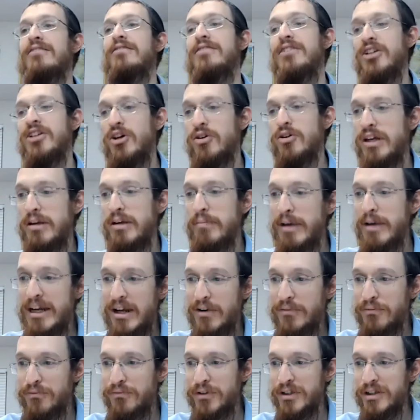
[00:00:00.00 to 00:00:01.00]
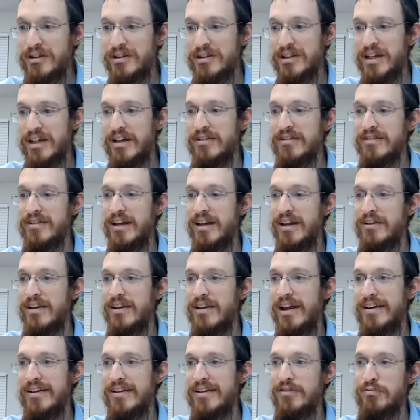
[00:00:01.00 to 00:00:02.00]
they may not feel
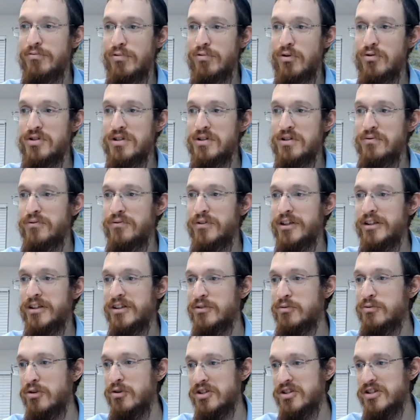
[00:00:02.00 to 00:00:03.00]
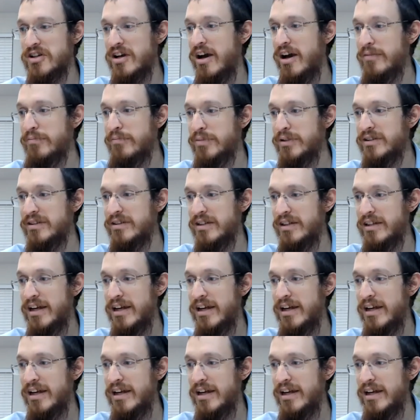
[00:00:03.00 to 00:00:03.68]
that rosy feeling towards God, but in